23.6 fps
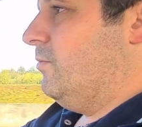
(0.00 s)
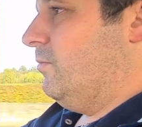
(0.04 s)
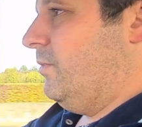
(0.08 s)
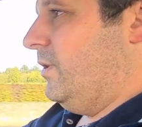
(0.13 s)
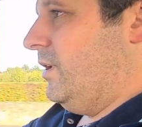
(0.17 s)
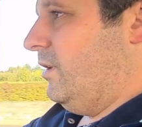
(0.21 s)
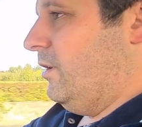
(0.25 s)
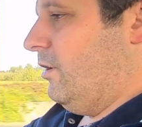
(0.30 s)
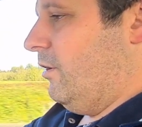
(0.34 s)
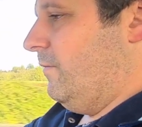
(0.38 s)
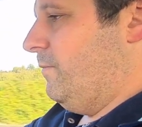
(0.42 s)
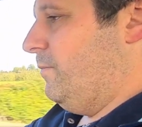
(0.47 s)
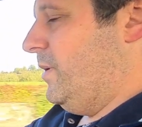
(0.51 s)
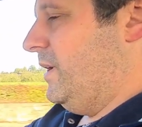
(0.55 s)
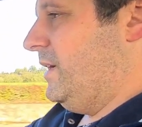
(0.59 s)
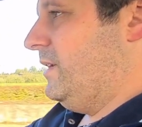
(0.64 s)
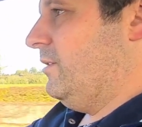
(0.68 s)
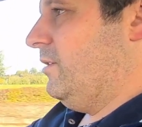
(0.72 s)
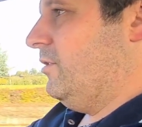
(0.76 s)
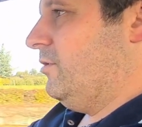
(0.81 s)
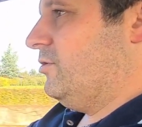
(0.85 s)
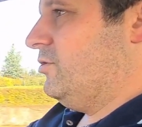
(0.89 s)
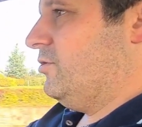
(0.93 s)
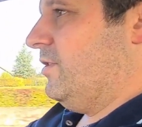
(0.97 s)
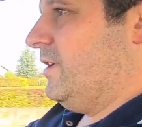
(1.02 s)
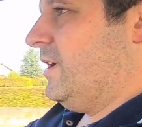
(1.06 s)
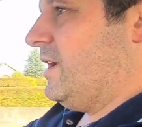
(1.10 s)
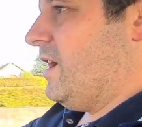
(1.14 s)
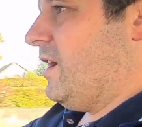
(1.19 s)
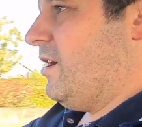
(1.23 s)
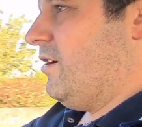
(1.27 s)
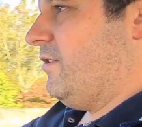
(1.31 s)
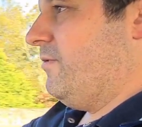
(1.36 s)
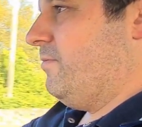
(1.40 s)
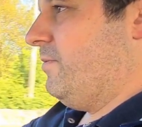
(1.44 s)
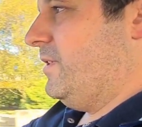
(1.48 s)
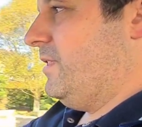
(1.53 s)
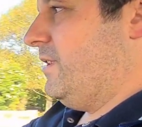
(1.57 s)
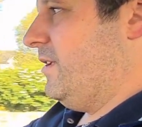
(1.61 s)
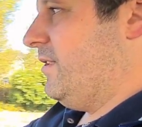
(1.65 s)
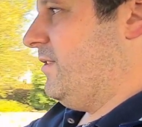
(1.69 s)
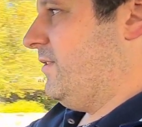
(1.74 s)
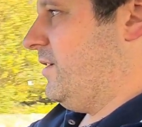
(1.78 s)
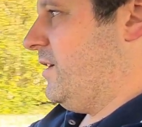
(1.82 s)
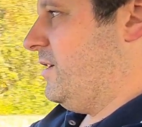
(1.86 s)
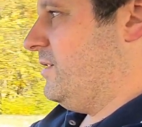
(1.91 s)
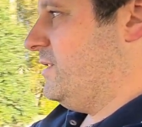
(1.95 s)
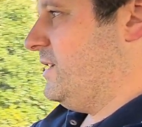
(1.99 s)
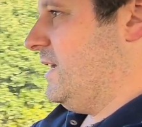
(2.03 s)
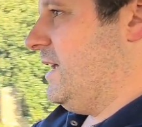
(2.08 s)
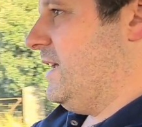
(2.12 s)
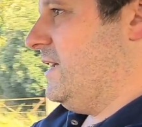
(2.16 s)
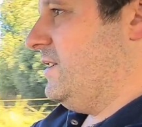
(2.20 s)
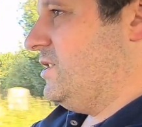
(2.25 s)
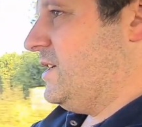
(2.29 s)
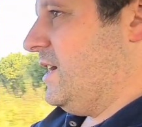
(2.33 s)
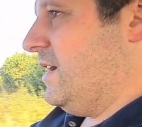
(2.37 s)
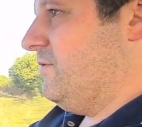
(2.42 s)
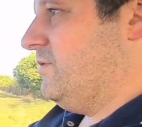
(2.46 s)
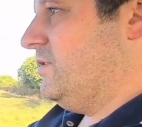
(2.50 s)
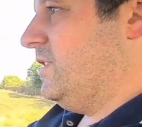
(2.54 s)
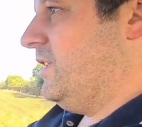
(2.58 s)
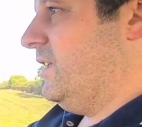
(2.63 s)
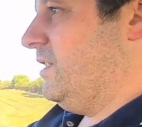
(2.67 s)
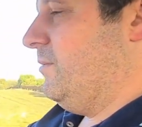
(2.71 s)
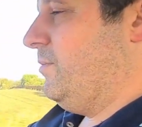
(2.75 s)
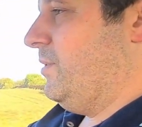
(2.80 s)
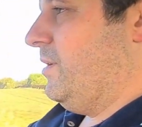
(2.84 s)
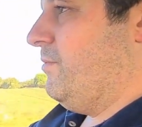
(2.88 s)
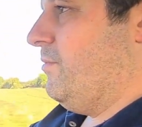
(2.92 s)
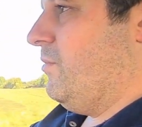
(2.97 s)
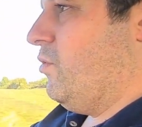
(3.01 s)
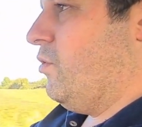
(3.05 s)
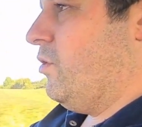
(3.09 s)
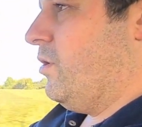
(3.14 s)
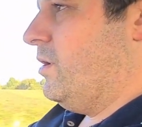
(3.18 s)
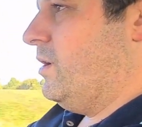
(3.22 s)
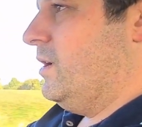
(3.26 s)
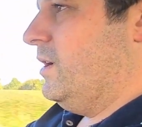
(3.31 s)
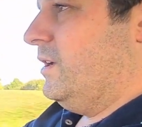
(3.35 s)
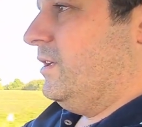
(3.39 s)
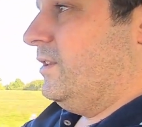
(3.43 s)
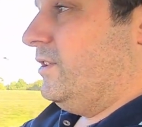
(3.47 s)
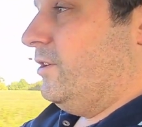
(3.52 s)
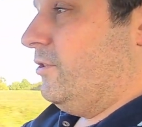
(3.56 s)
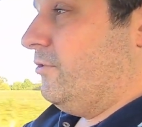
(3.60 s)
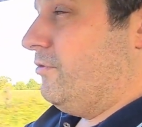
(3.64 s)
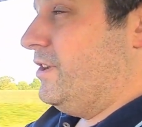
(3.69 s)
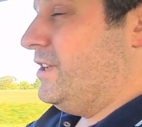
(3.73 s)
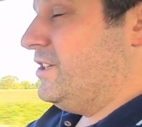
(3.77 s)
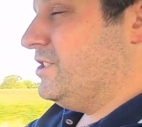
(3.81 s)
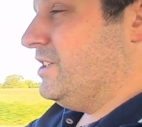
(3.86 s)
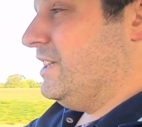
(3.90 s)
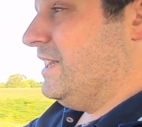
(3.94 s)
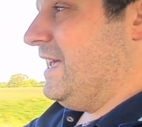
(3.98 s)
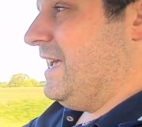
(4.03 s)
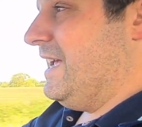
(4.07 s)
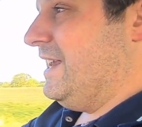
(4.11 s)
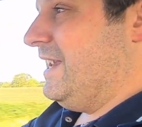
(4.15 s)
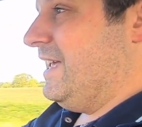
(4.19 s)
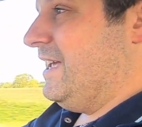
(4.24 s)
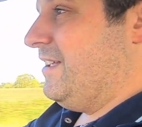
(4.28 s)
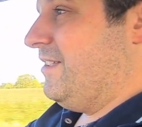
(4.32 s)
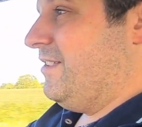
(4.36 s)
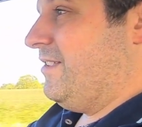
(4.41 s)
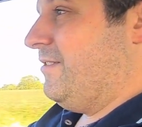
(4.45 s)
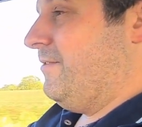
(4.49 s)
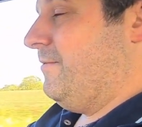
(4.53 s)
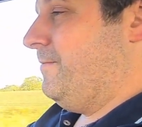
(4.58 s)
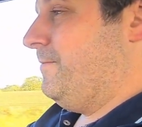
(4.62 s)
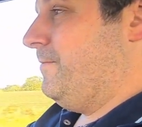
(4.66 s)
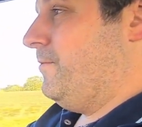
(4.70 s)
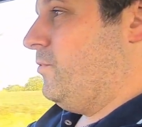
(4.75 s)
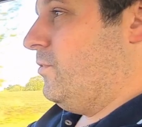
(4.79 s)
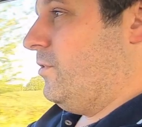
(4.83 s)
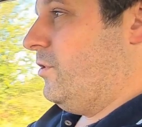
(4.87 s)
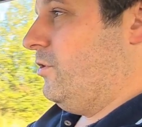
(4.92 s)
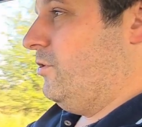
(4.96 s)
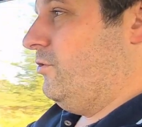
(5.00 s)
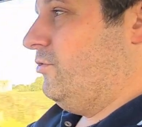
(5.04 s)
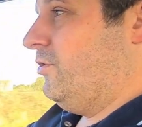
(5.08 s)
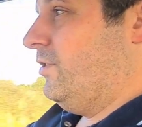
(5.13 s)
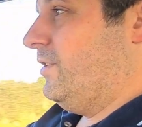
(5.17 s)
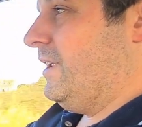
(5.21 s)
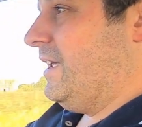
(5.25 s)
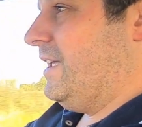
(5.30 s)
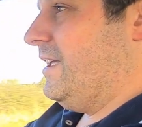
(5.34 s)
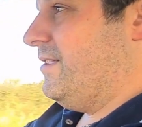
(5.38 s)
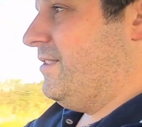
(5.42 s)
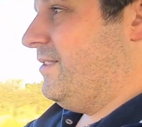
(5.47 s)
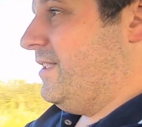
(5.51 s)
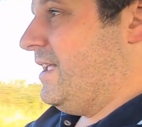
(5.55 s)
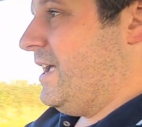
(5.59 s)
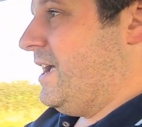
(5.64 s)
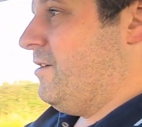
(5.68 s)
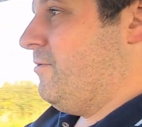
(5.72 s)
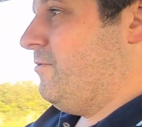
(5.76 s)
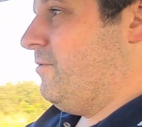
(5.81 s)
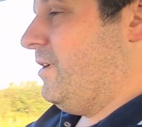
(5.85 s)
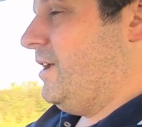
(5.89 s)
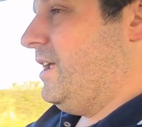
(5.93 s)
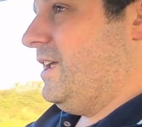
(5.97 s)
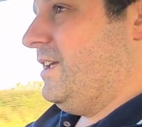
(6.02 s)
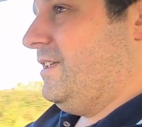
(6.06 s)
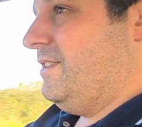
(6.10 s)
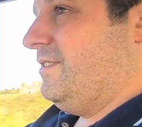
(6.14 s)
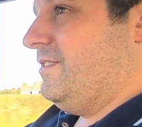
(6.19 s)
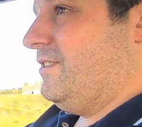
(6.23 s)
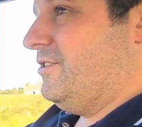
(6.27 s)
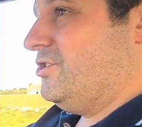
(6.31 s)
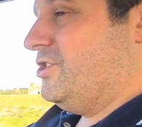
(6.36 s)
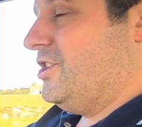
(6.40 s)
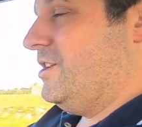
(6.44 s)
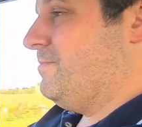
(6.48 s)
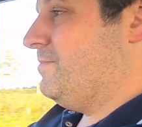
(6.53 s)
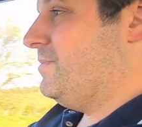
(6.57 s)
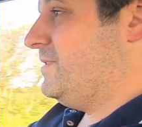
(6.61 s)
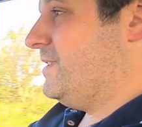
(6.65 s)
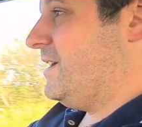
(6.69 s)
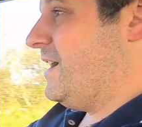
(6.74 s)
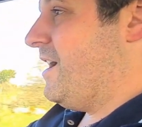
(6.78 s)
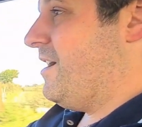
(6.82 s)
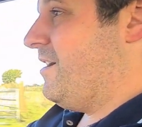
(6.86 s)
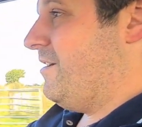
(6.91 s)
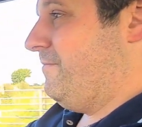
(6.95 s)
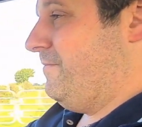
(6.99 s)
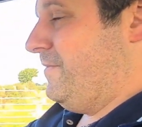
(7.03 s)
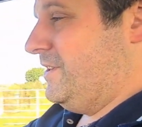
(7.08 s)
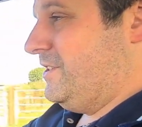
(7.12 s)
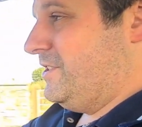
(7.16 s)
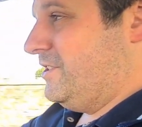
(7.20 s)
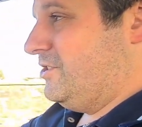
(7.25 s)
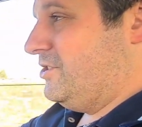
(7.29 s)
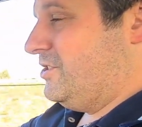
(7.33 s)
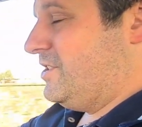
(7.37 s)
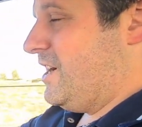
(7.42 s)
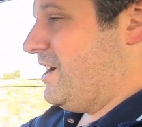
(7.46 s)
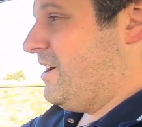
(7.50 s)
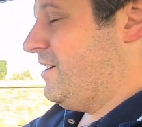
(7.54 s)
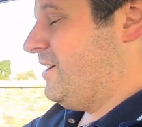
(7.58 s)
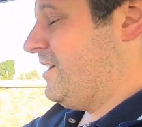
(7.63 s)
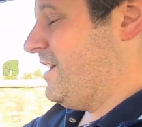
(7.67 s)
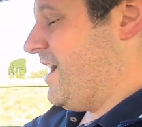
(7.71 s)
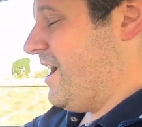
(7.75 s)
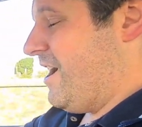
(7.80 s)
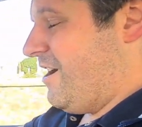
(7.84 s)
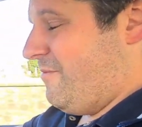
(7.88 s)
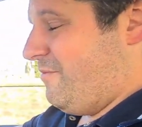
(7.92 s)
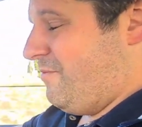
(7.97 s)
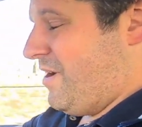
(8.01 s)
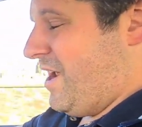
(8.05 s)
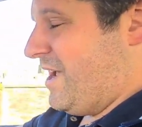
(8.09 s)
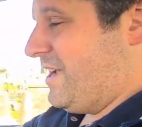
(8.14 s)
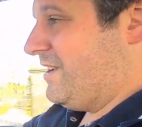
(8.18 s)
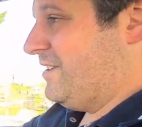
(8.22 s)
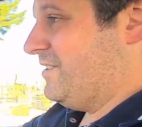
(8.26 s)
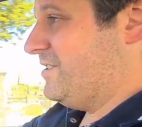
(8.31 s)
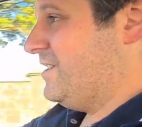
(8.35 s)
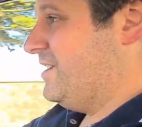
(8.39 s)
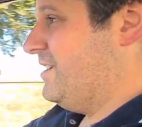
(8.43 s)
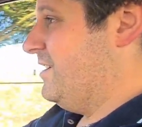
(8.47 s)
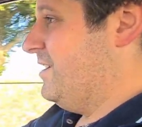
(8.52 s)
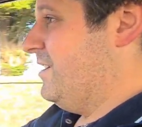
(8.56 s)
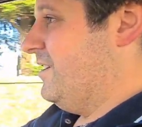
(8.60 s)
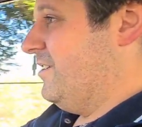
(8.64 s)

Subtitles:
We love big luxury cars when they start to age out a little bit more. The original LS430 is now in the cheap car, vintage car bracket.